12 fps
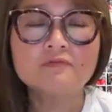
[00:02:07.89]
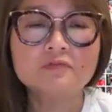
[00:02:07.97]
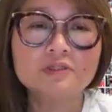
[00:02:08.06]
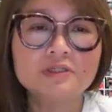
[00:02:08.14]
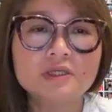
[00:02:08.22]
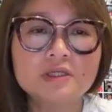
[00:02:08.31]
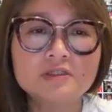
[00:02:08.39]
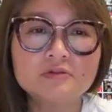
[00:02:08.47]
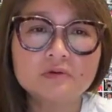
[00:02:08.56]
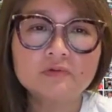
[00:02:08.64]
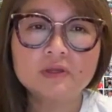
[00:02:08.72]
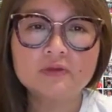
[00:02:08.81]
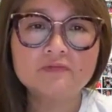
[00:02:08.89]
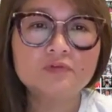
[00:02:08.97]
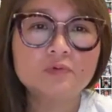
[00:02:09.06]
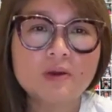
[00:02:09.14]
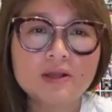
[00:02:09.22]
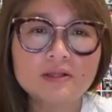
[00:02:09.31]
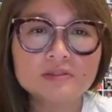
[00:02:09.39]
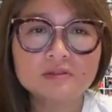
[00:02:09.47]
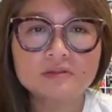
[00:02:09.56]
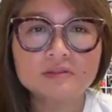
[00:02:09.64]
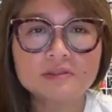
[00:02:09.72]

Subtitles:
For seasonal influenza,